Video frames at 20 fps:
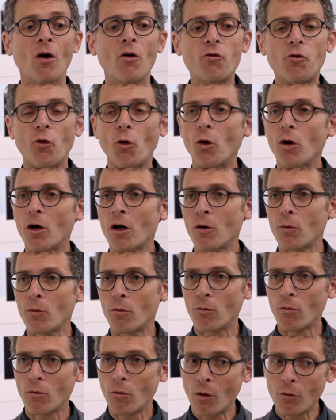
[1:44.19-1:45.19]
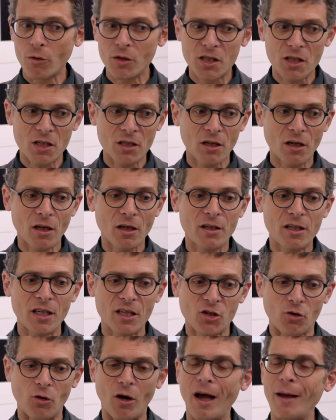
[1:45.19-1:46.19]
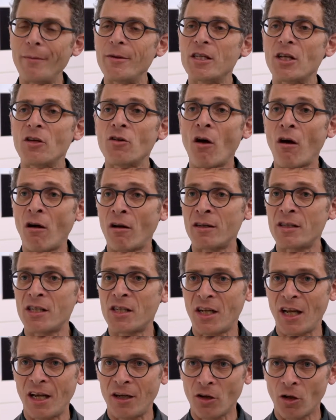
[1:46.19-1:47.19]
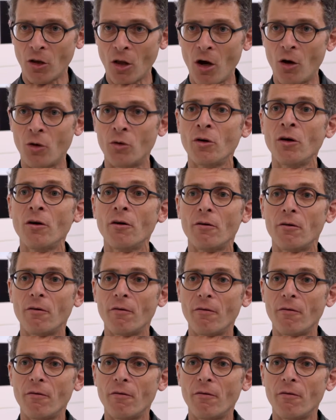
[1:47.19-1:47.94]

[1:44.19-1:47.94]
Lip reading: for what was described as a non-standalone